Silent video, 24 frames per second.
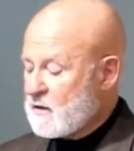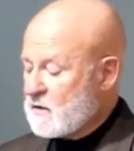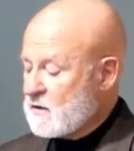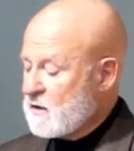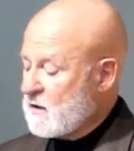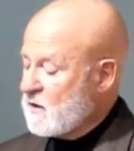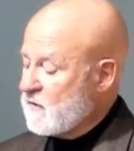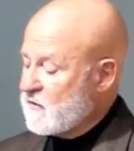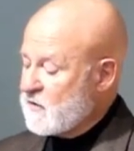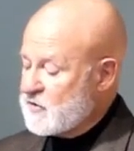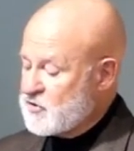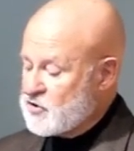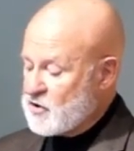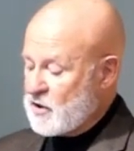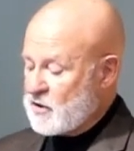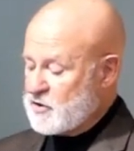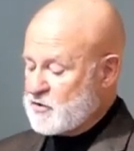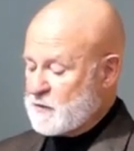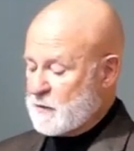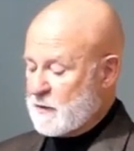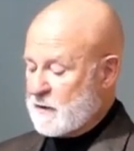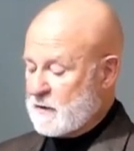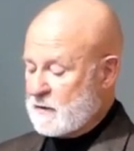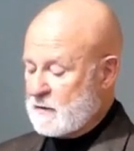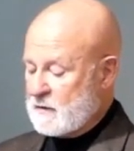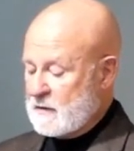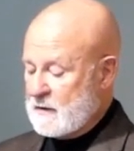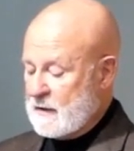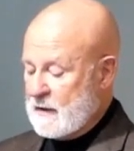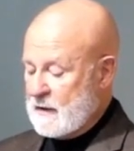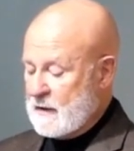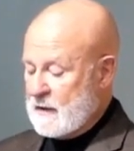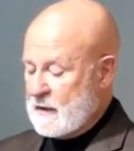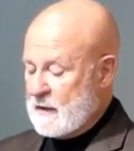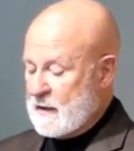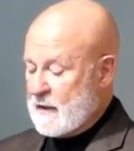of a judgment,
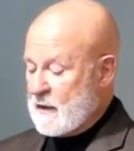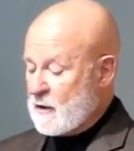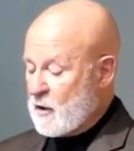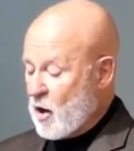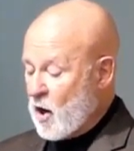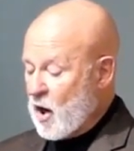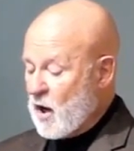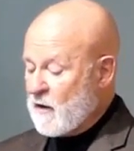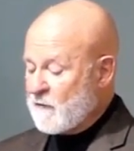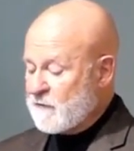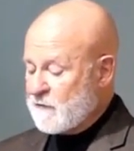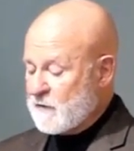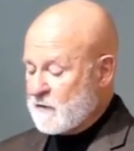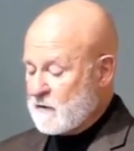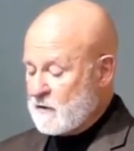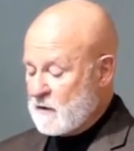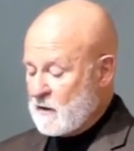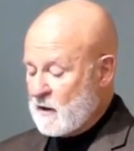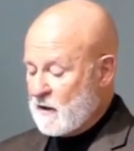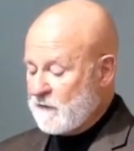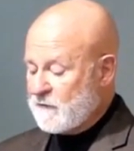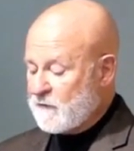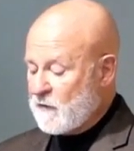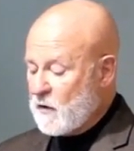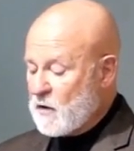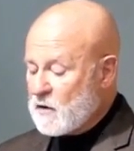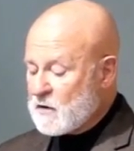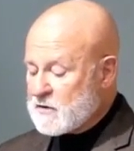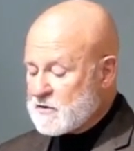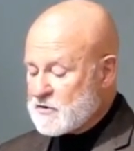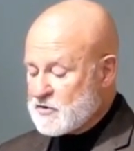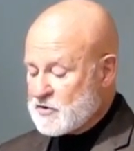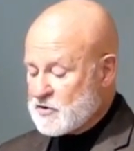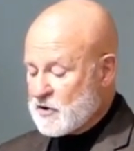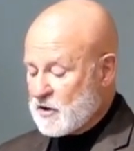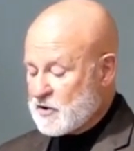and often a
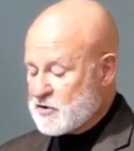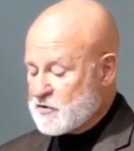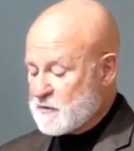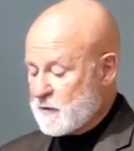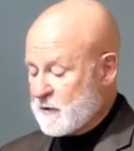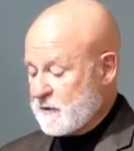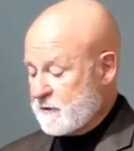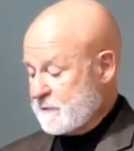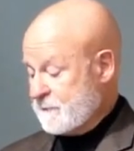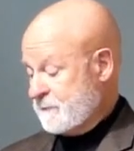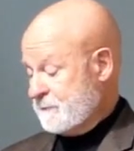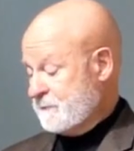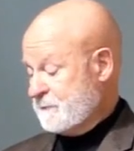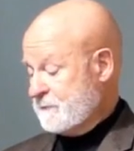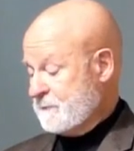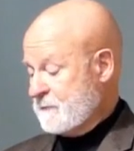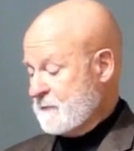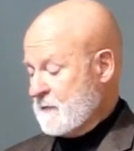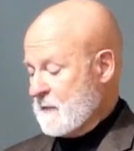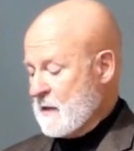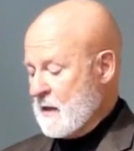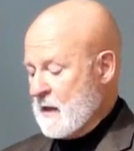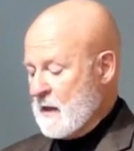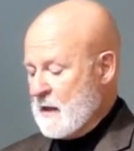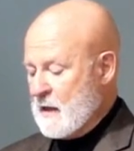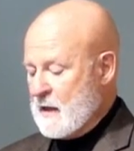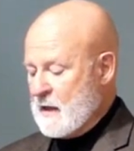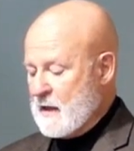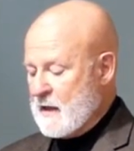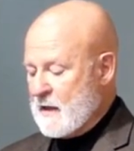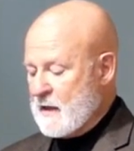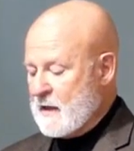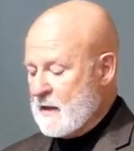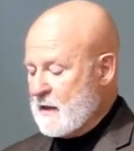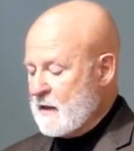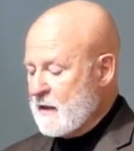false judgment.
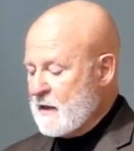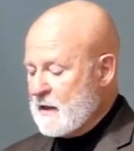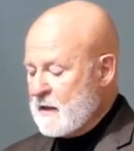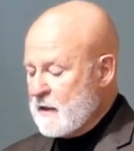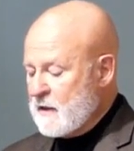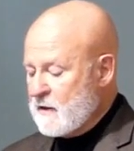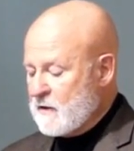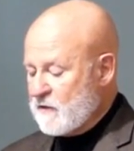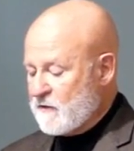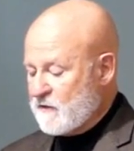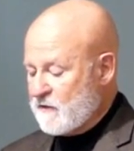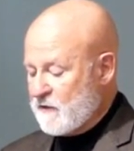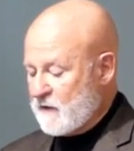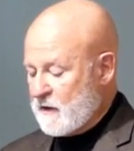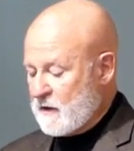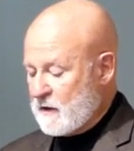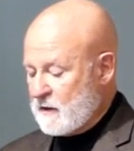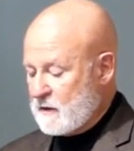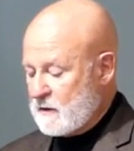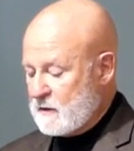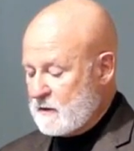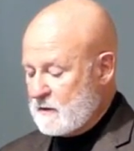And in any event,